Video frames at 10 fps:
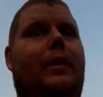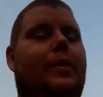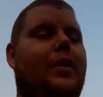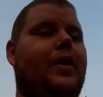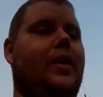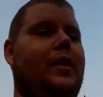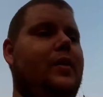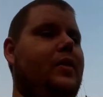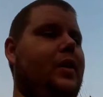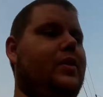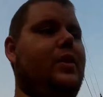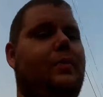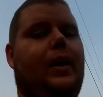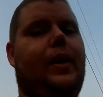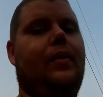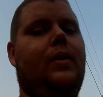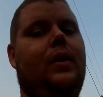gonna tuck the exhaust up tight.